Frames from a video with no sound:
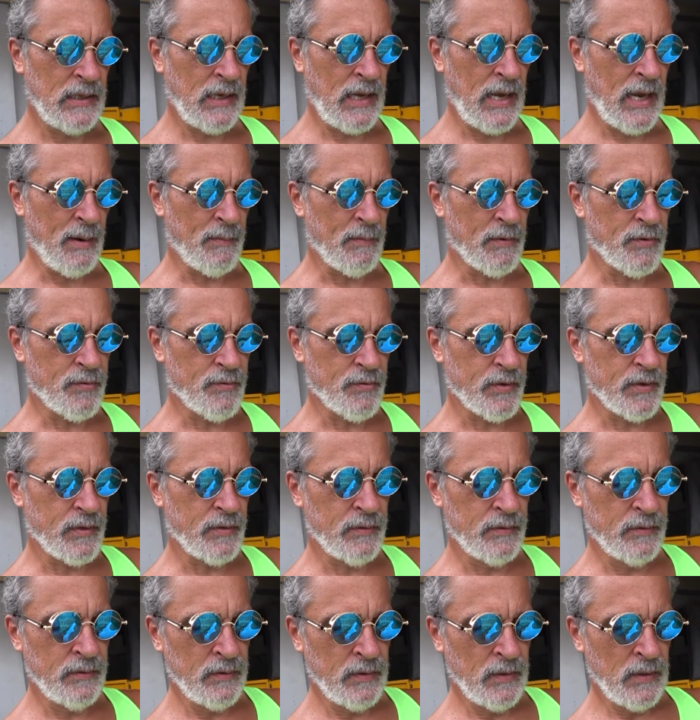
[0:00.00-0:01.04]
hammer drill,
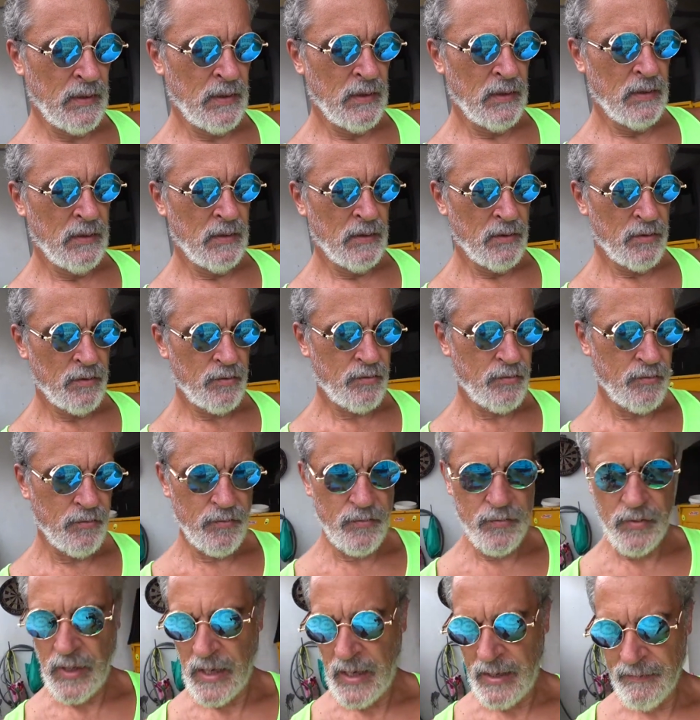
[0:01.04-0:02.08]

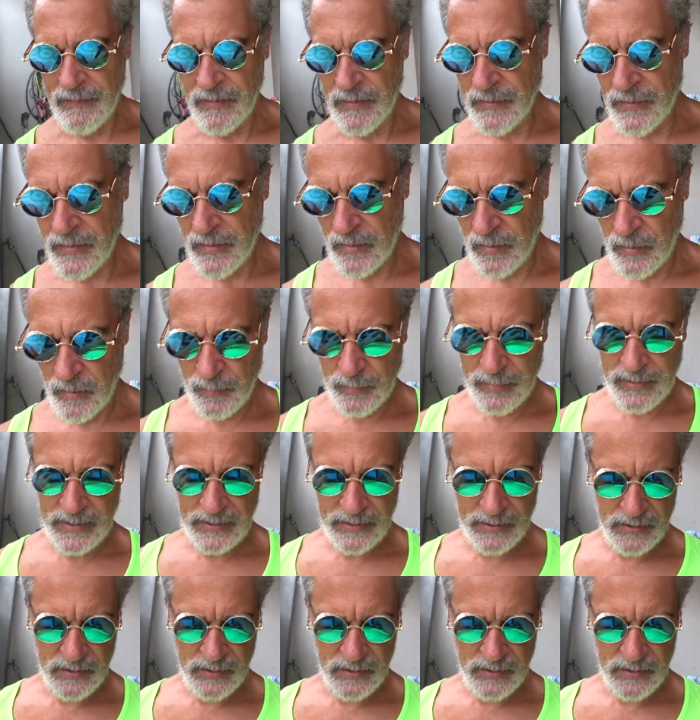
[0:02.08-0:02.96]
screwdriver, the whole bit.